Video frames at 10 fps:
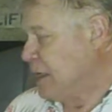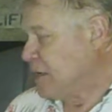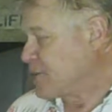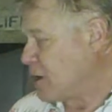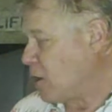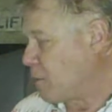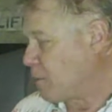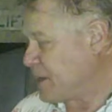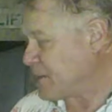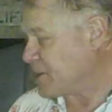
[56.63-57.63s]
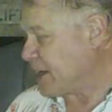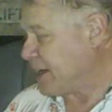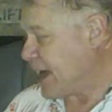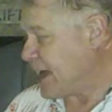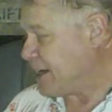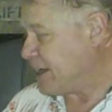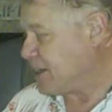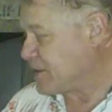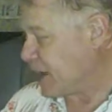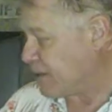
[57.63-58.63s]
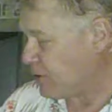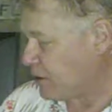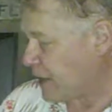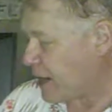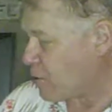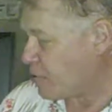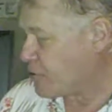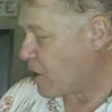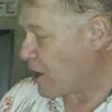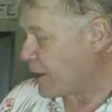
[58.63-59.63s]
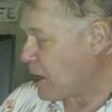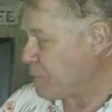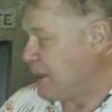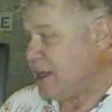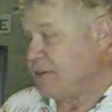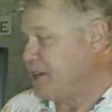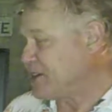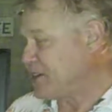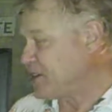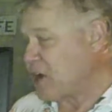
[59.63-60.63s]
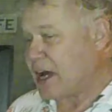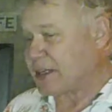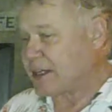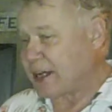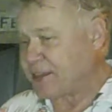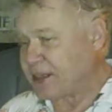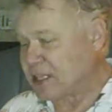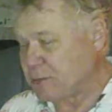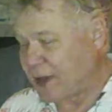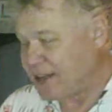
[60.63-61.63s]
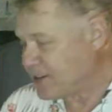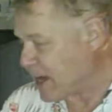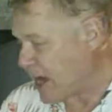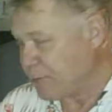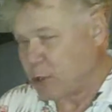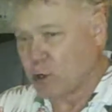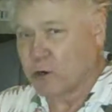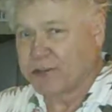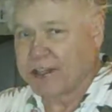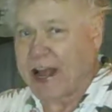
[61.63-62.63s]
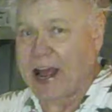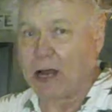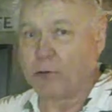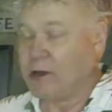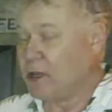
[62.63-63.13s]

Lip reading: So this again is, I have a little arrow drawing up. This is not that I think space-time curves down.